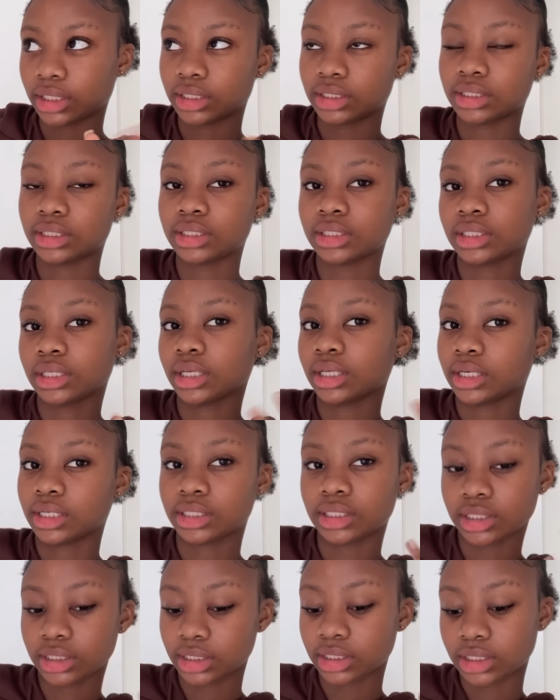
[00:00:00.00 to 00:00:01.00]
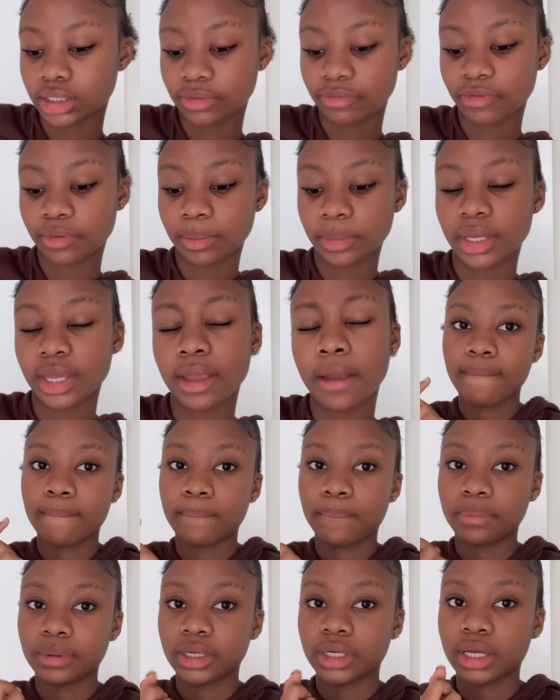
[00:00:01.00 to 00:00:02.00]
it's a necessity for me
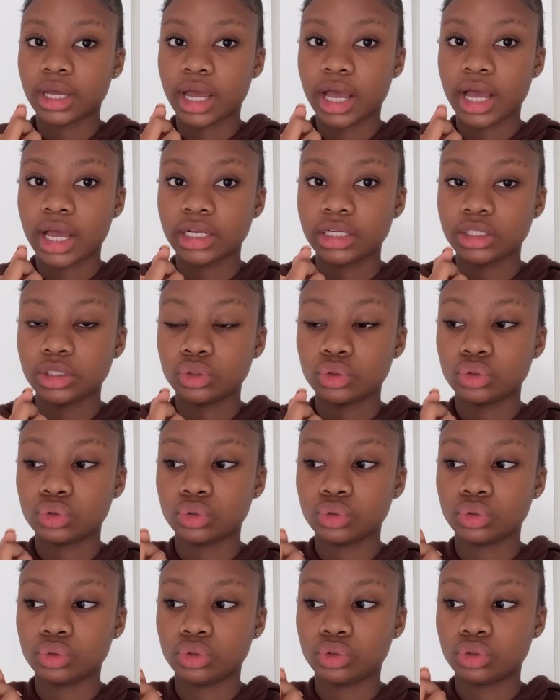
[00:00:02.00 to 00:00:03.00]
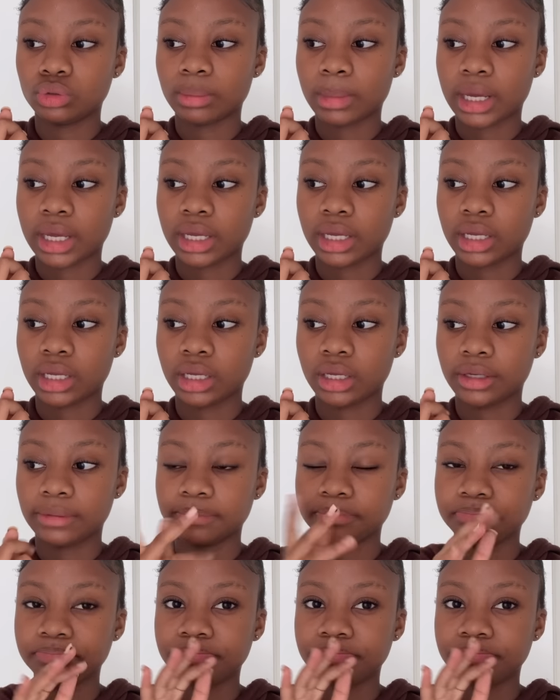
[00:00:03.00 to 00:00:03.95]
but i need to do my